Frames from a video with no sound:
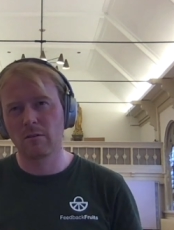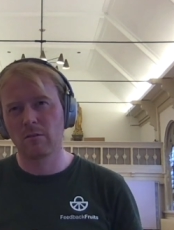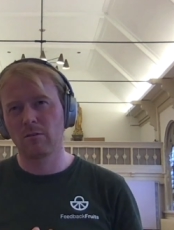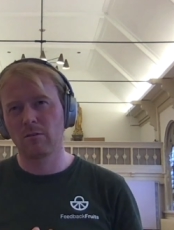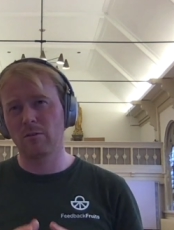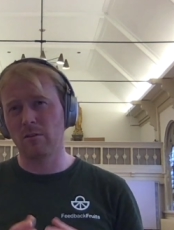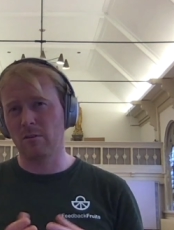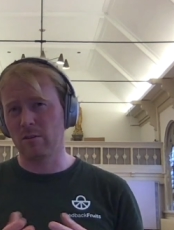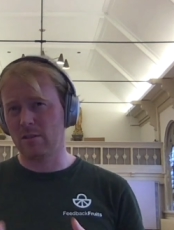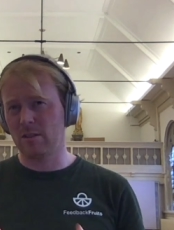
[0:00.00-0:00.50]
to
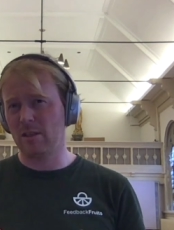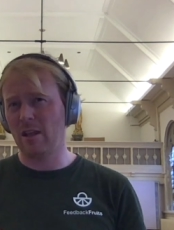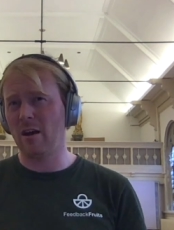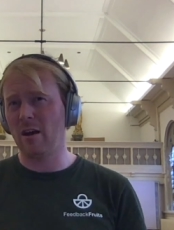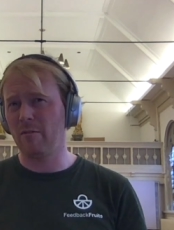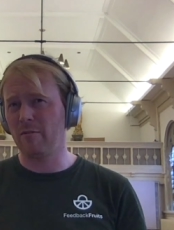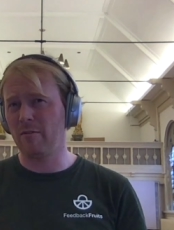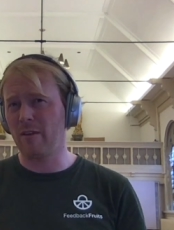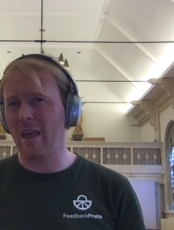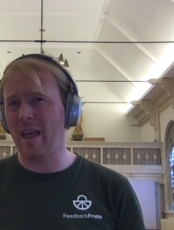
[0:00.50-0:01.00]

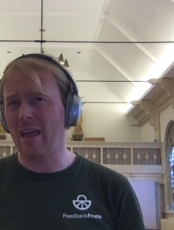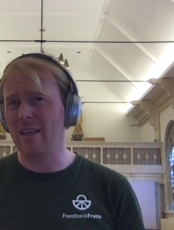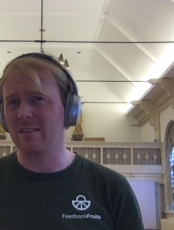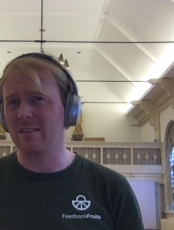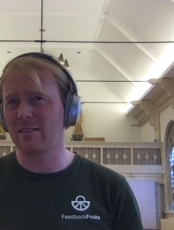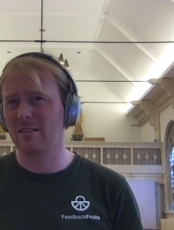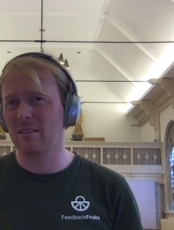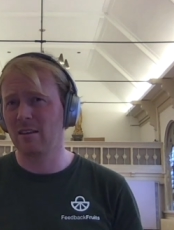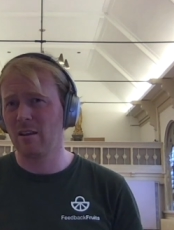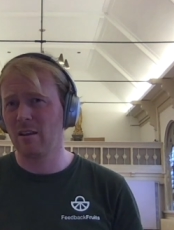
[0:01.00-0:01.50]
yourself
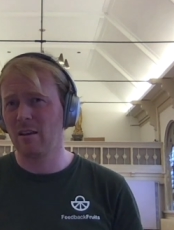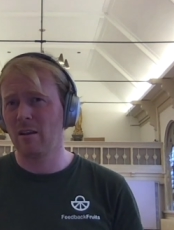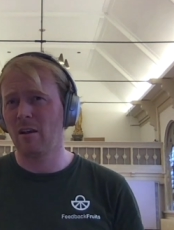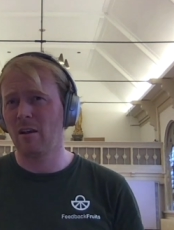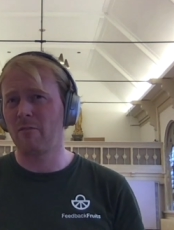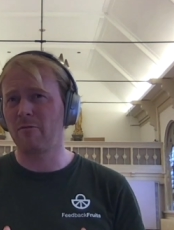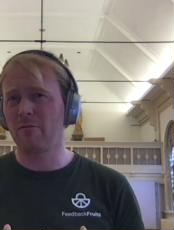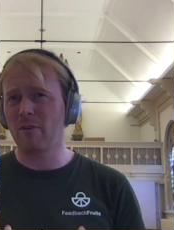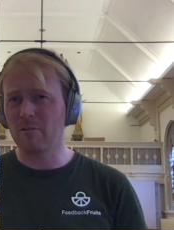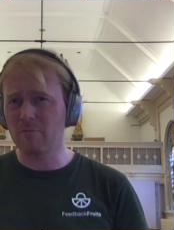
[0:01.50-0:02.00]
as a
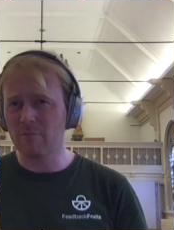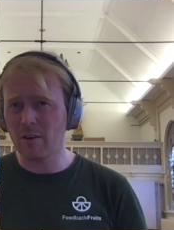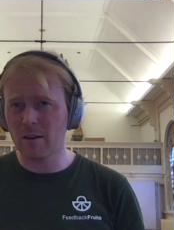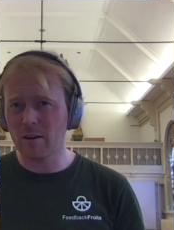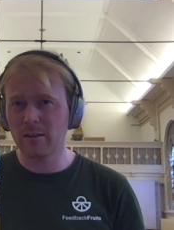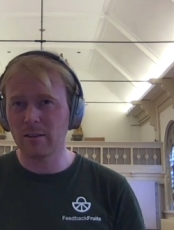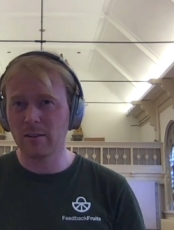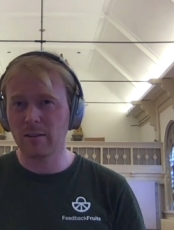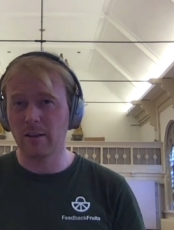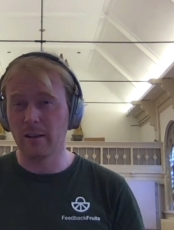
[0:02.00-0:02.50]
front
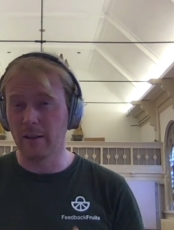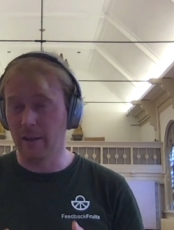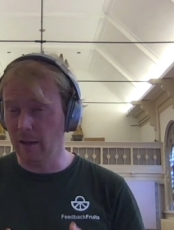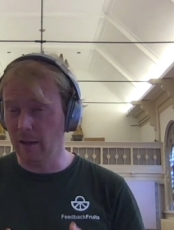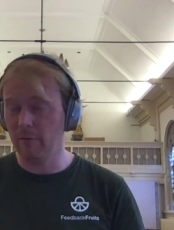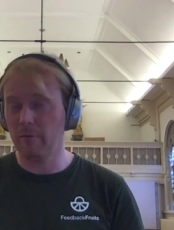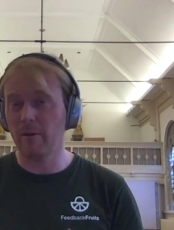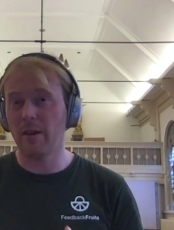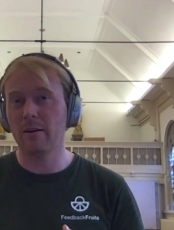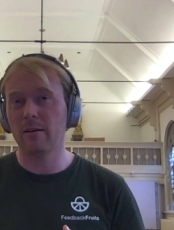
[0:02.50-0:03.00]
runner, an
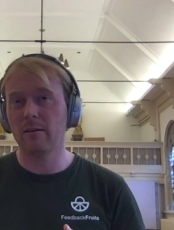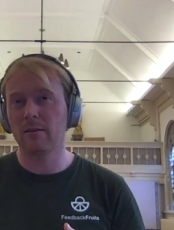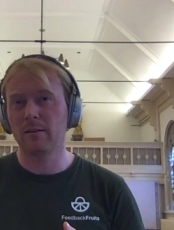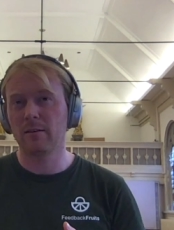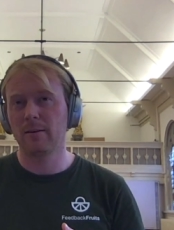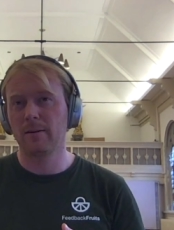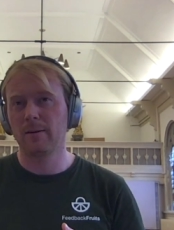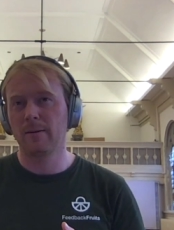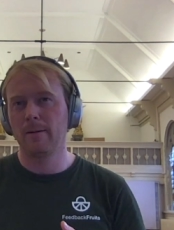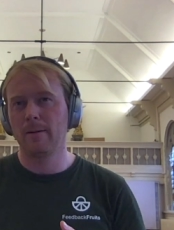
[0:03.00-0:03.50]
innovator,
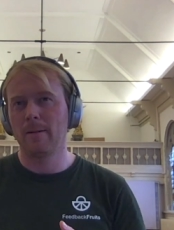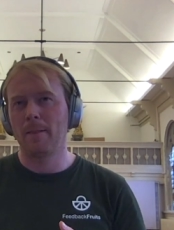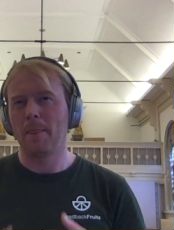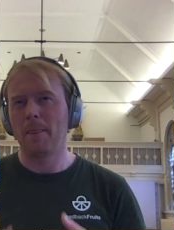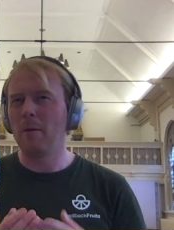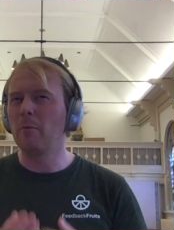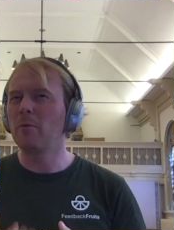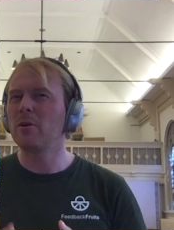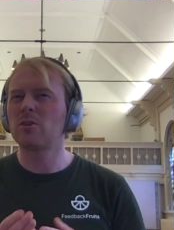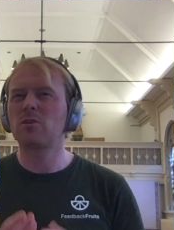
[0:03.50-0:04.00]

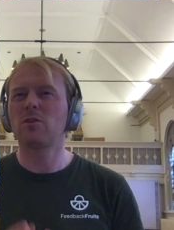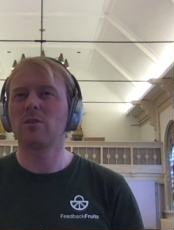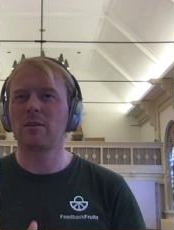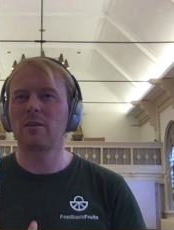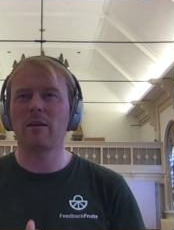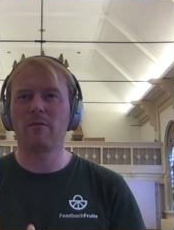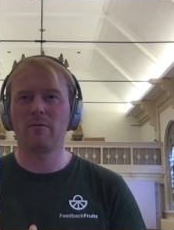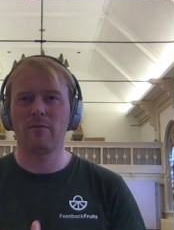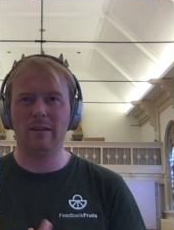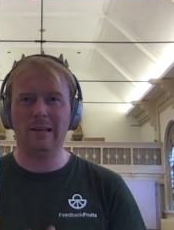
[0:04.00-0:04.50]
then we should
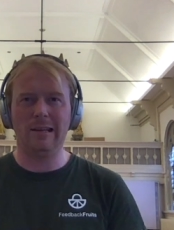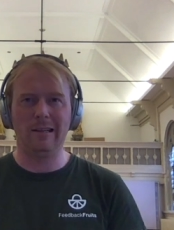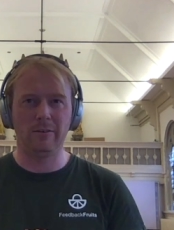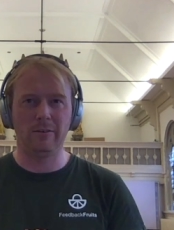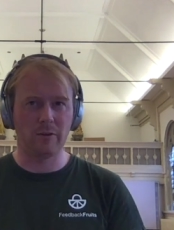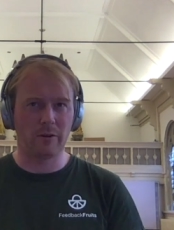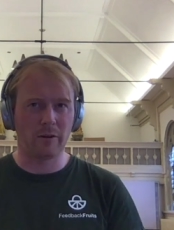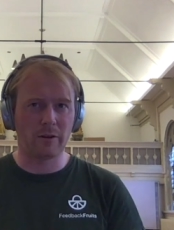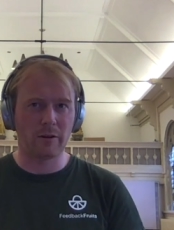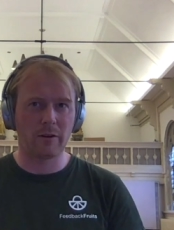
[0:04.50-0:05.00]
definitely
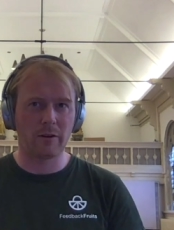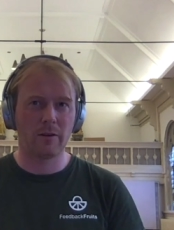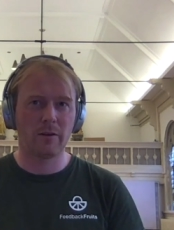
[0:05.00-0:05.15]
talk.